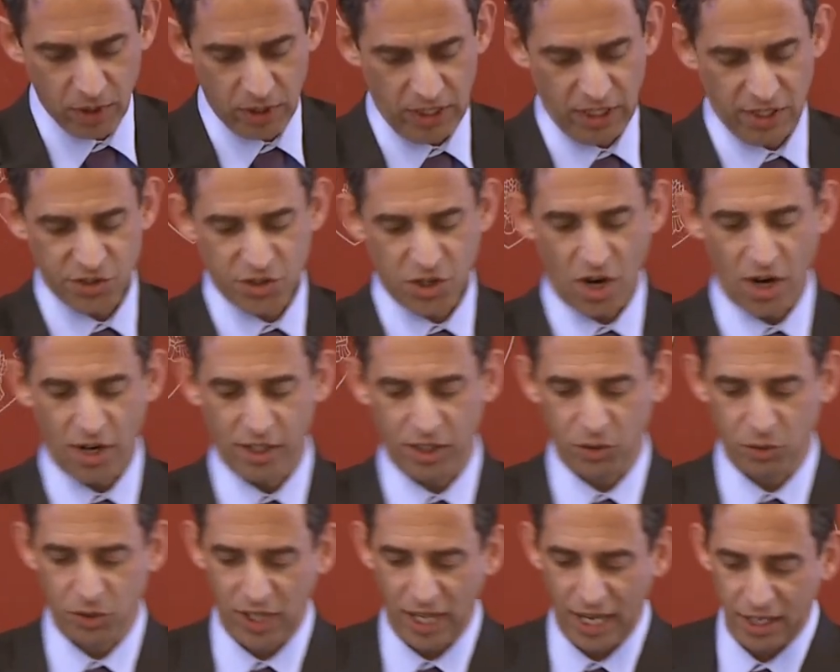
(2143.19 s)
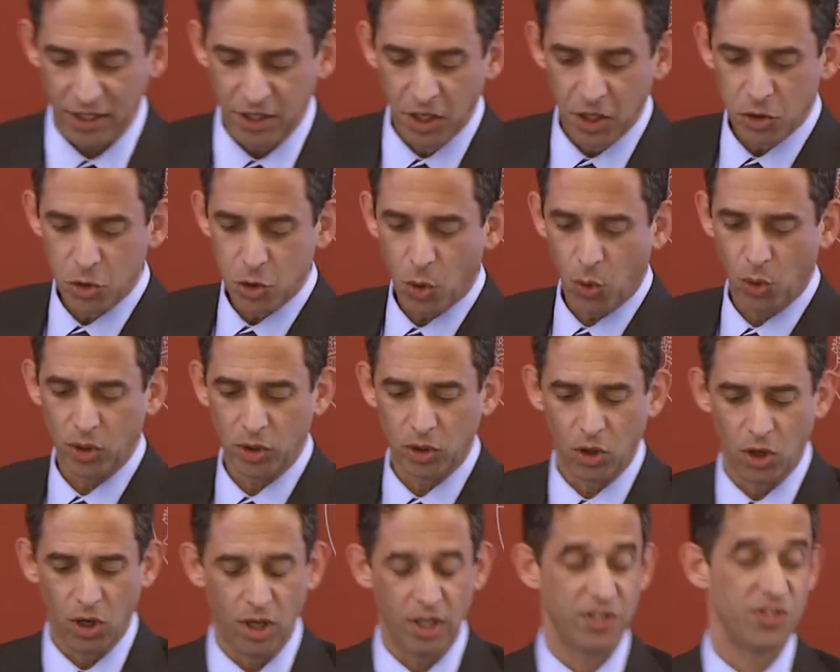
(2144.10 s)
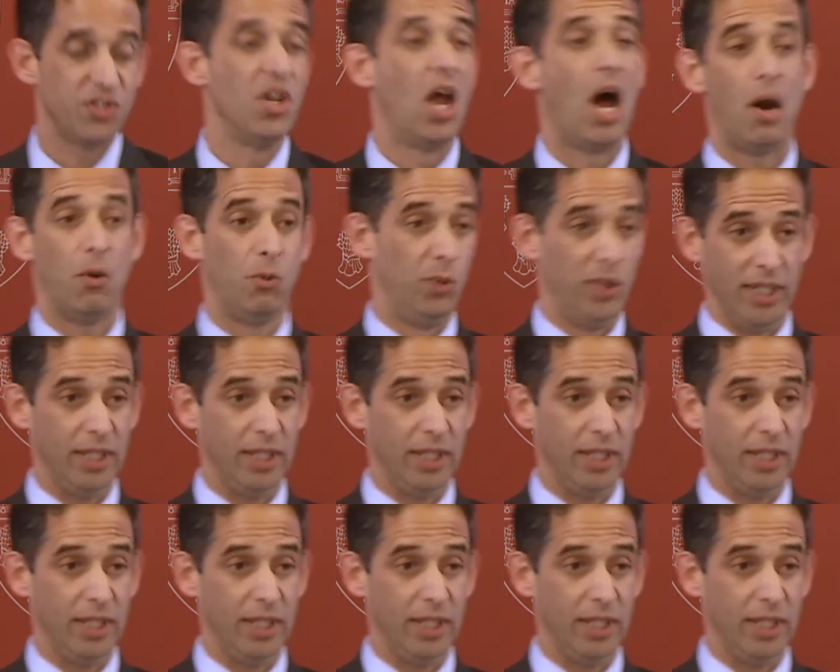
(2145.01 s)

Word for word: He has argued that tort law is not